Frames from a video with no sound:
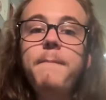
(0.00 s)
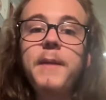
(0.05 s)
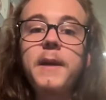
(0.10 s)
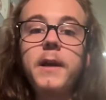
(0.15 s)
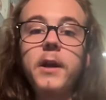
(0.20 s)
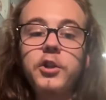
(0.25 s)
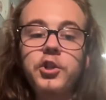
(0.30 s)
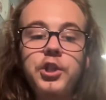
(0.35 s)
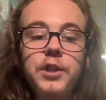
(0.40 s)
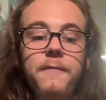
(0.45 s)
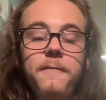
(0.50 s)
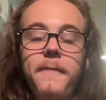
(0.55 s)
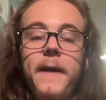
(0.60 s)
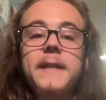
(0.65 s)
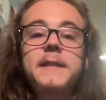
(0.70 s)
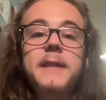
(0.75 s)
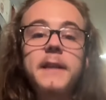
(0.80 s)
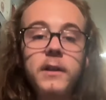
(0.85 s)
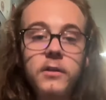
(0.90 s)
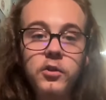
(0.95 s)
because she
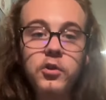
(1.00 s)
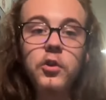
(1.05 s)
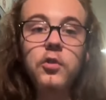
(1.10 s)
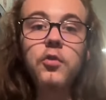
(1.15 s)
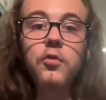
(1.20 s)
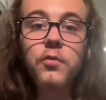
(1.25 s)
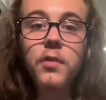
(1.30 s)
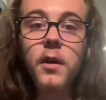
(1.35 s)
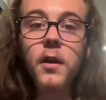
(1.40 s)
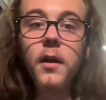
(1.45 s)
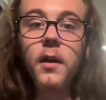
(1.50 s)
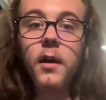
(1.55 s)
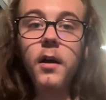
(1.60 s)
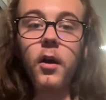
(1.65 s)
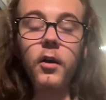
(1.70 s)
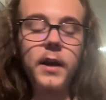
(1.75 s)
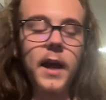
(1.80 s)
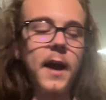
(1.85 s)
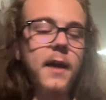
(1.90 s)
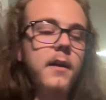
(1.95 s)
fights like a dude,
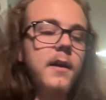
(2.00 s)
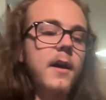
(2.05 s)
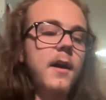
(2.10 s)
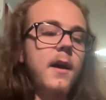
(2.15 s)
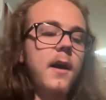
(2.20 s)
okay?